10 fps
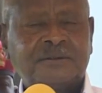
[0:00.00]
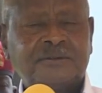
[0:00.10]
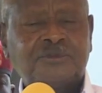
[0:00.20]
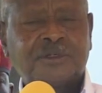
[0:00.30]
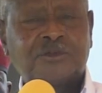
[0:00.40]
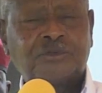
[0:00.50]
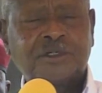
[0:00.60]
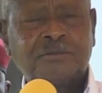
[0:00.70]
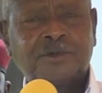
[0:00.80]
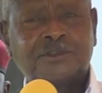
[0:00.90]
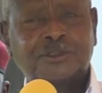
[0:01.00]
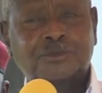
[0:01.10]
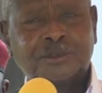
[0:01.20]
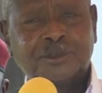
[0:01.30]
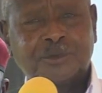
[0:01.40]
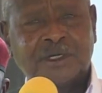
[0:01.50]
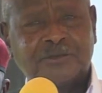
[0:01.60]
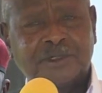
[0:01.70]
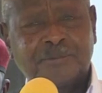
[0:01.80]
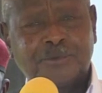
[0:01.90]
If you had read Mao Zedong, he would
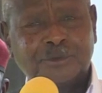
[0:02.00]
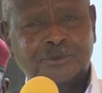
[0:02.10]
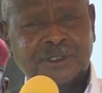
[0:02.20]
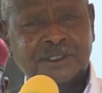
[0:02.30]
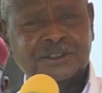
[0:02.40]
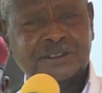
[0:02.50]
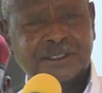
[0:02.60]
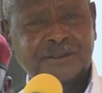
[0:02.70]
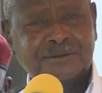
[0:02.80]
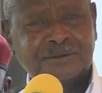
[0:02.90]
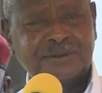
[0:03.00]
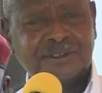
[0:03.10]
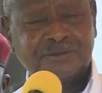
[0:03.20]
have helped you to understand the